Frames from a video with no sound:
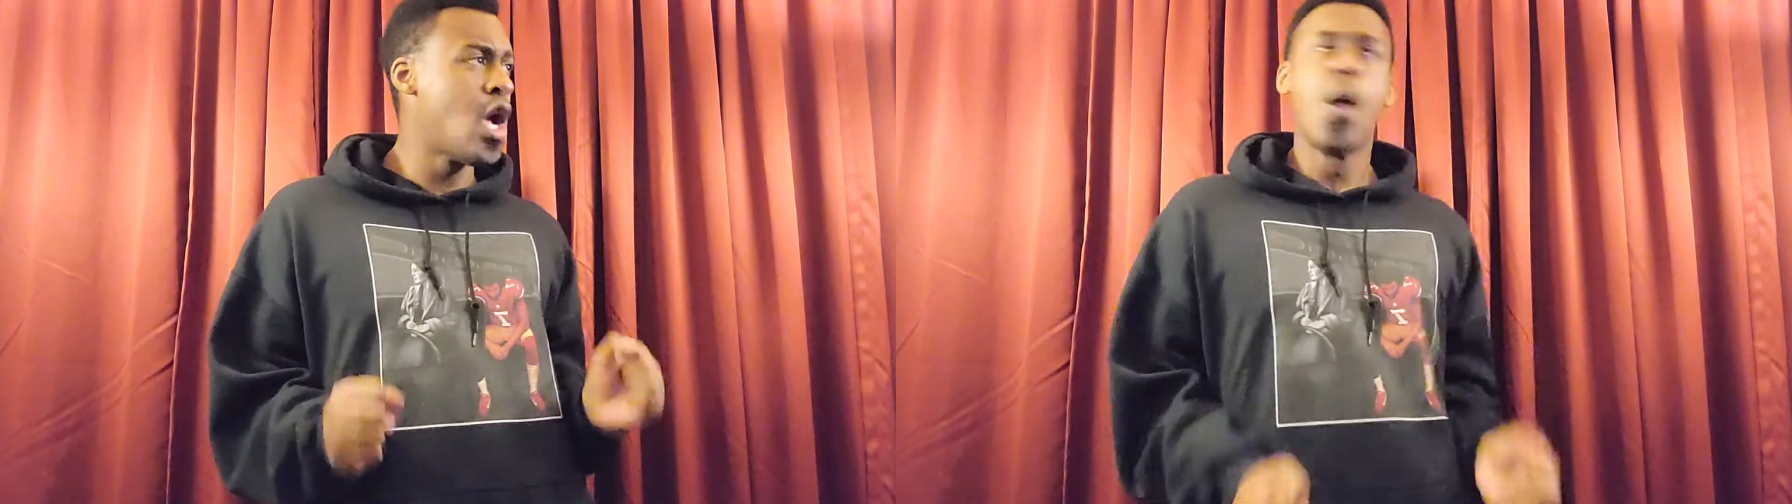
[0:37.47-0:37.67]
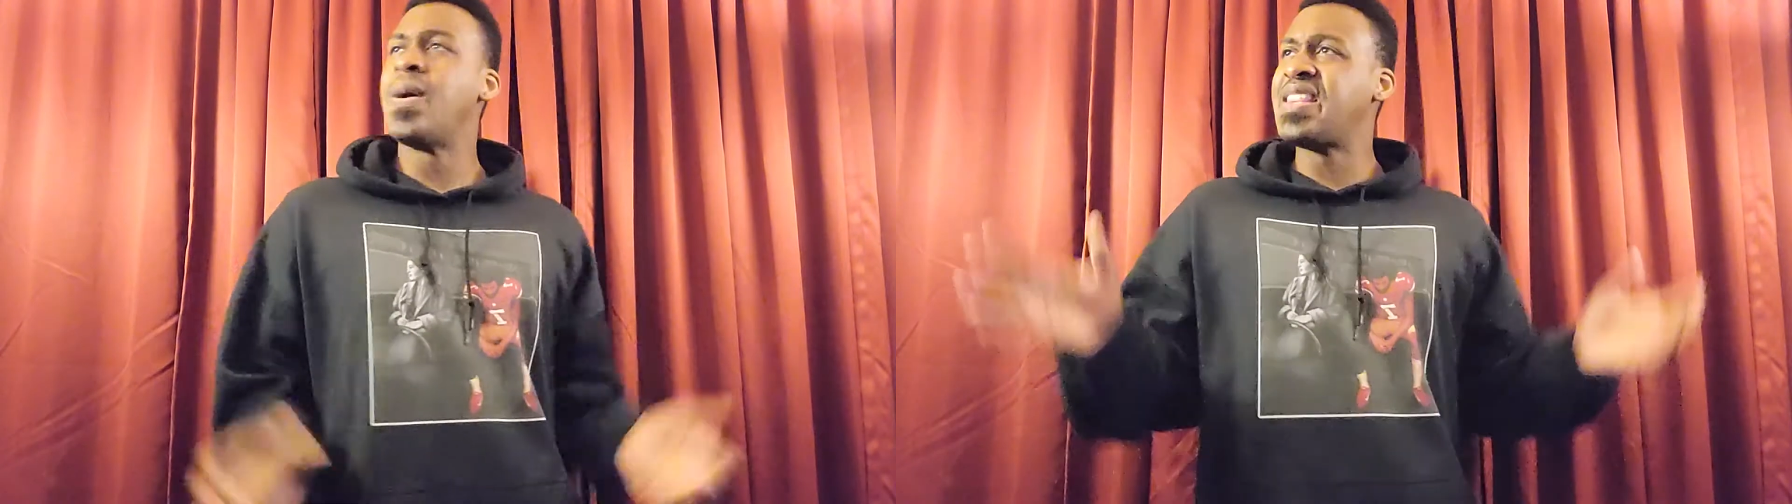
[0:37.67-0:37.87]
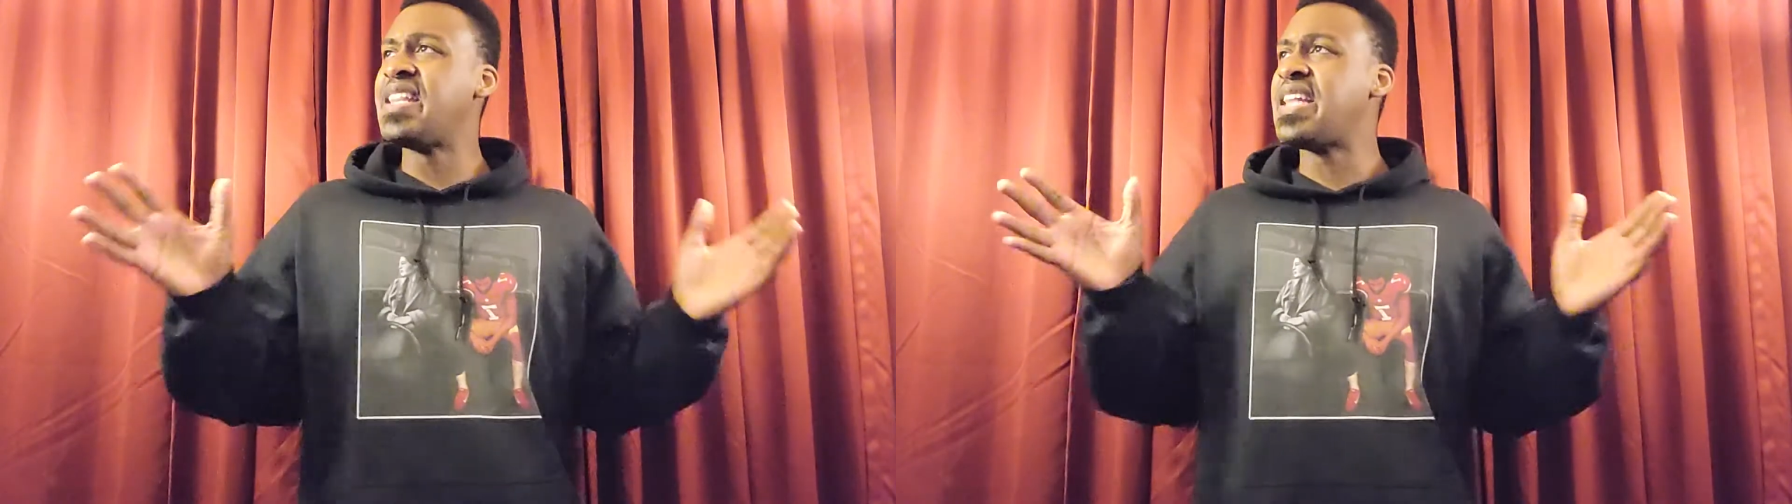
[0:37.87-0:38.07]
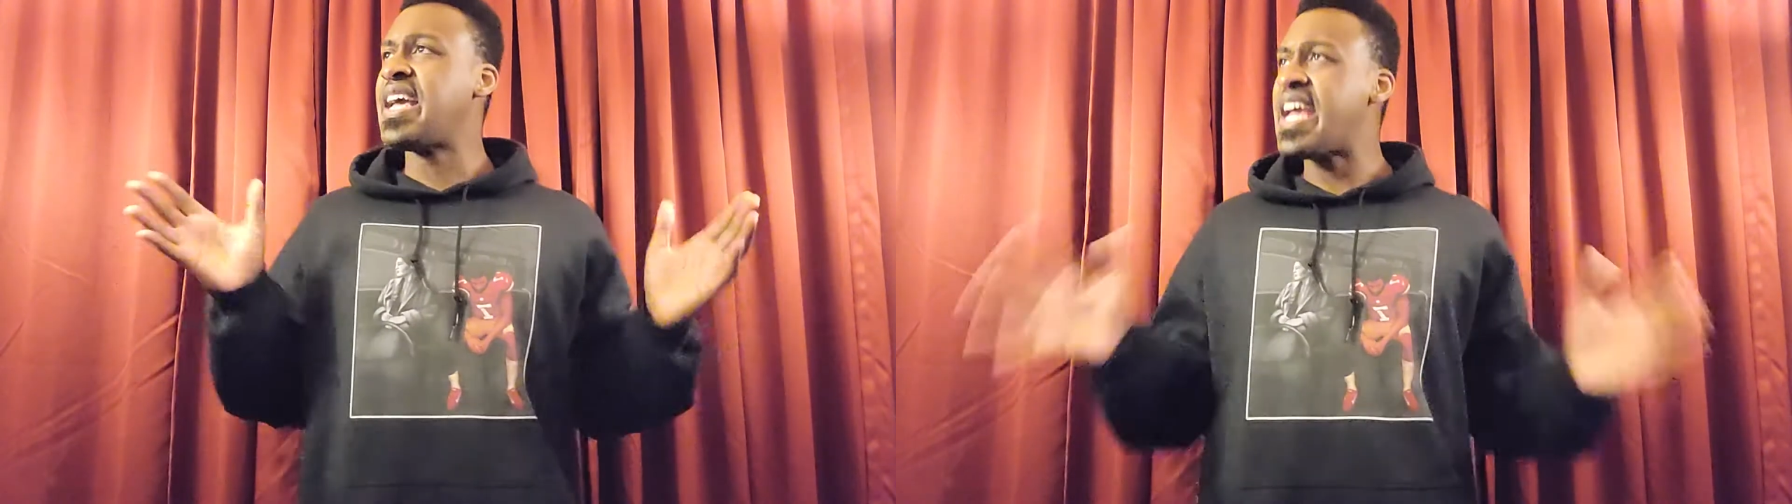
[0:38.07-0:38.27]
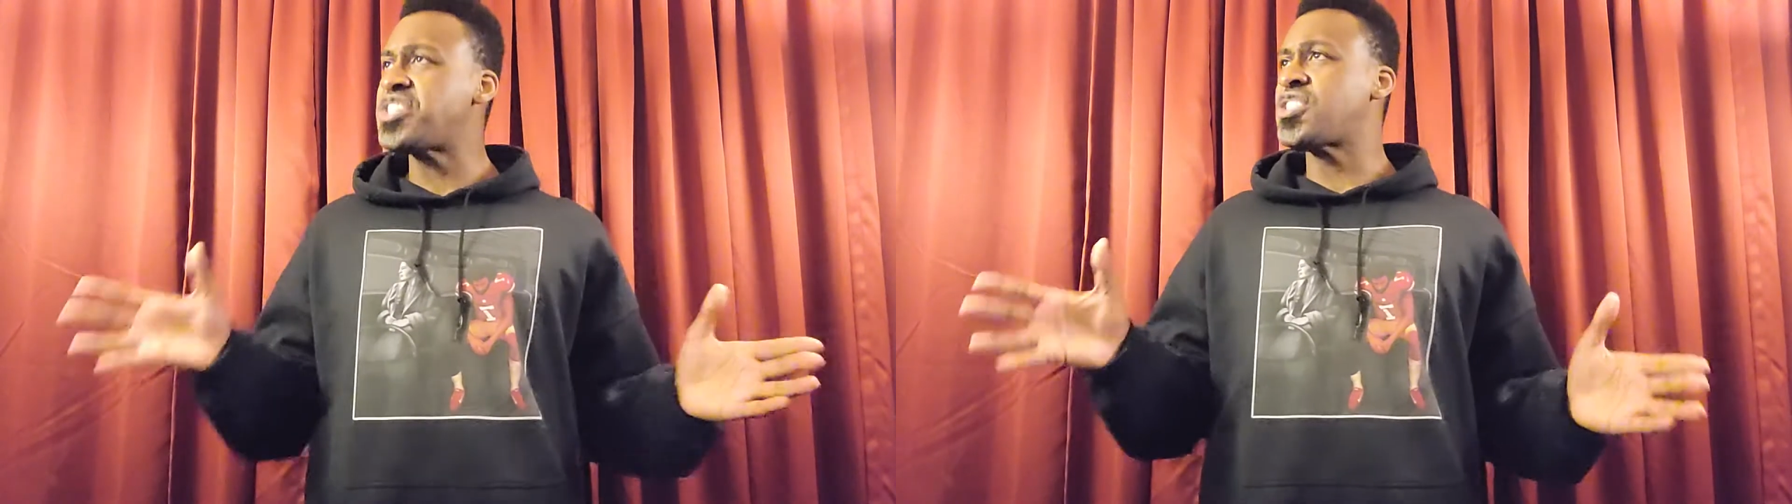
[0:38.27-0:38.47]
Within the
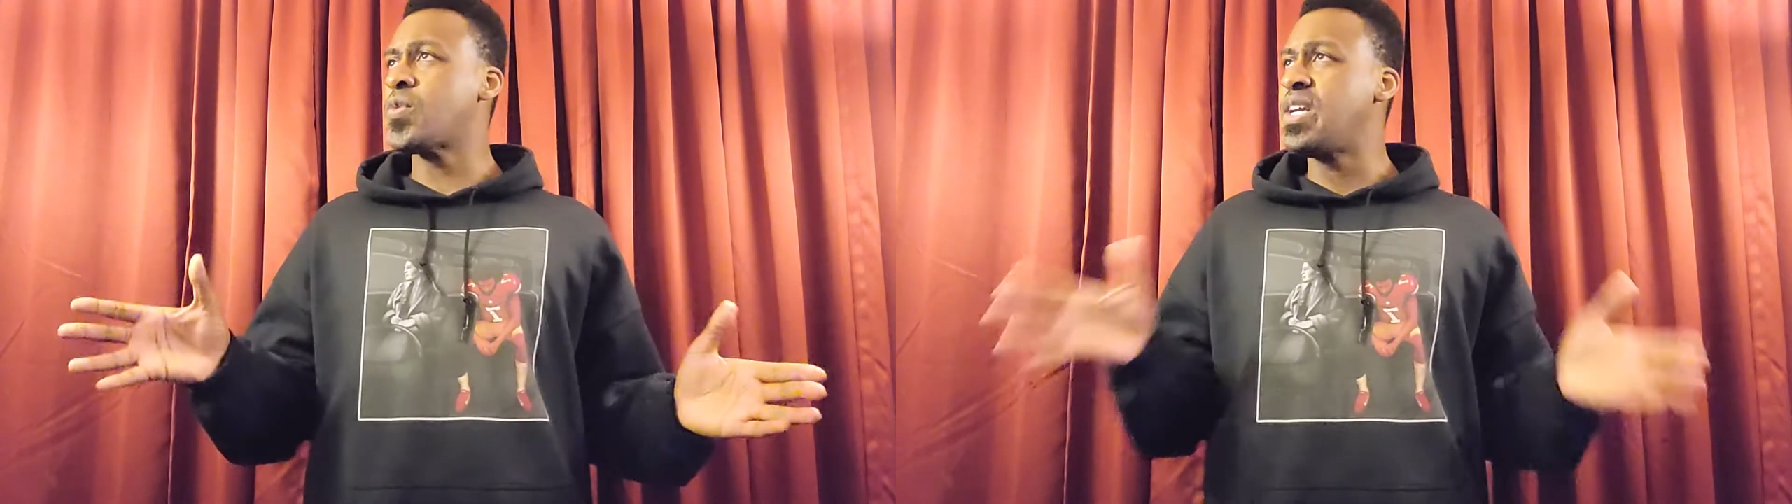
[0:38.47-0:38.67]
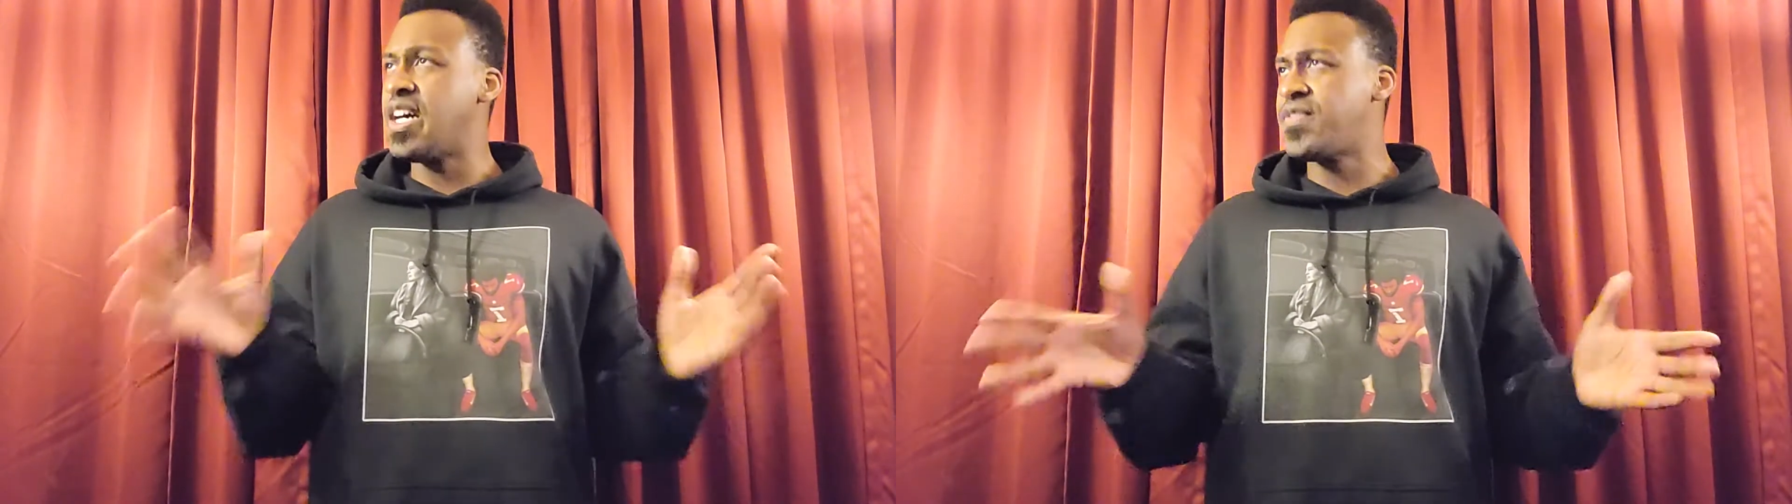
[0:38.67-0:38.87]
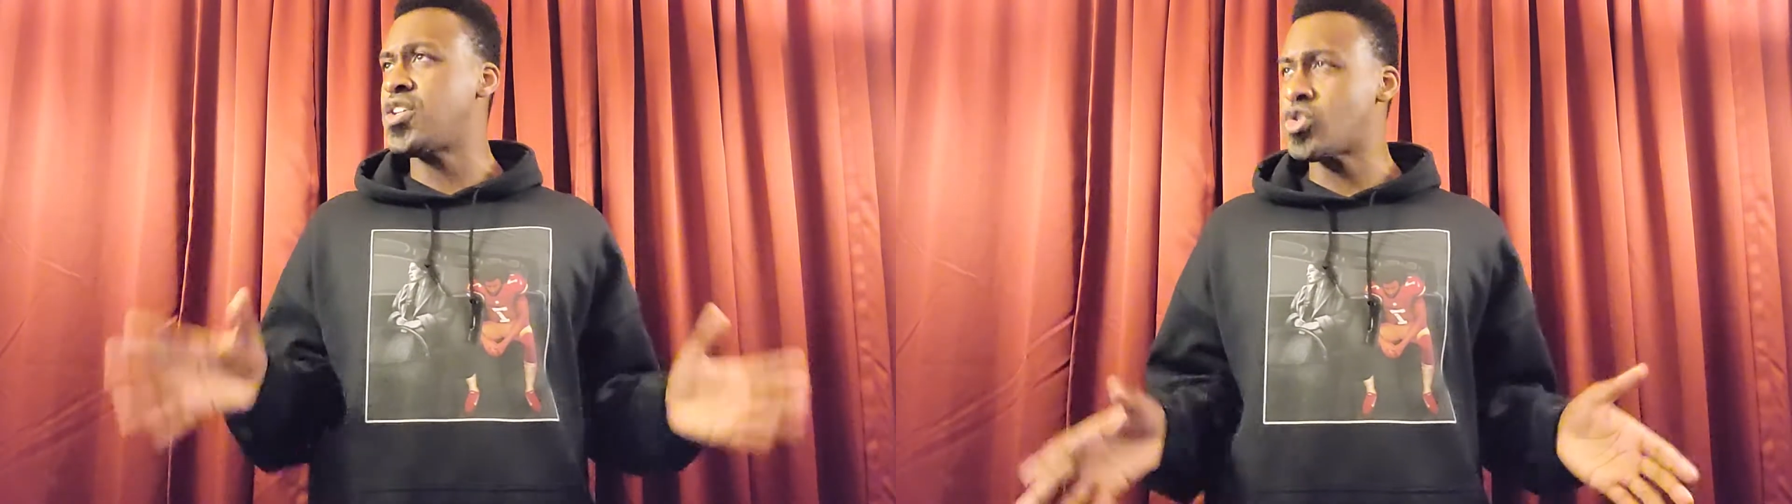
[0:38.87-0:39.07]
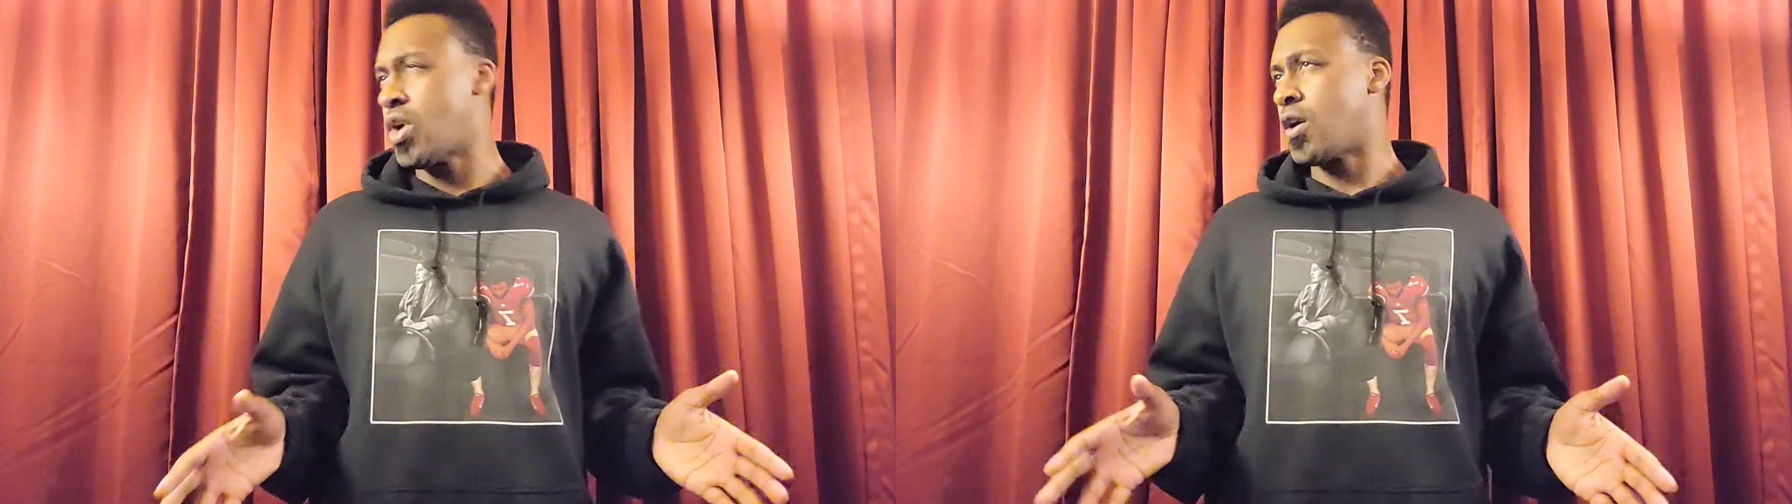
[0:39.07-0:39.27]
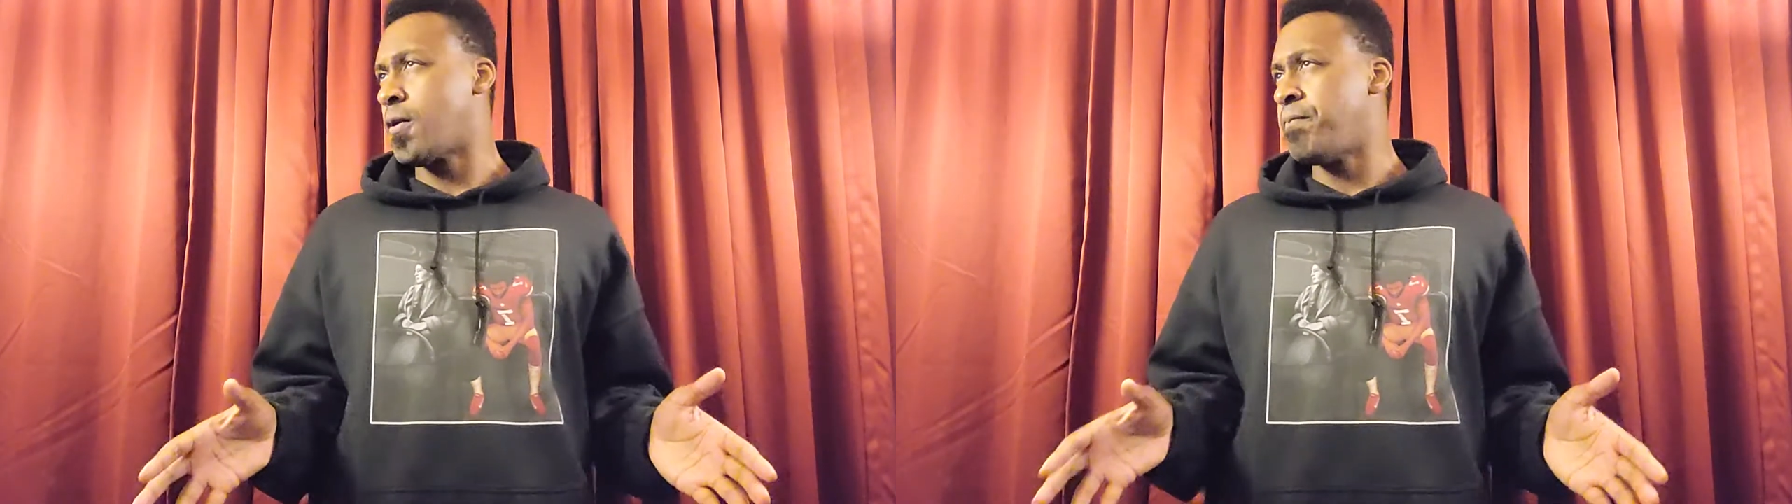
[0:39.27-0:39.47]
history of the
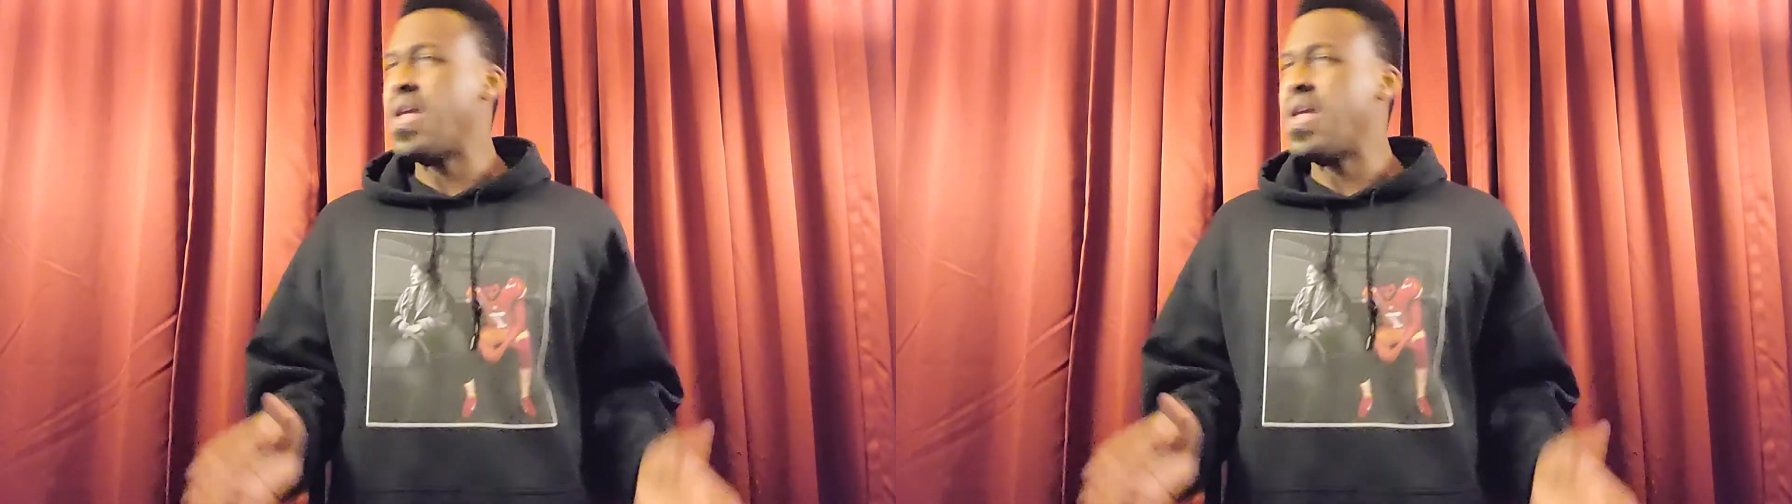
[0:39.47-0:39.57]
struggle,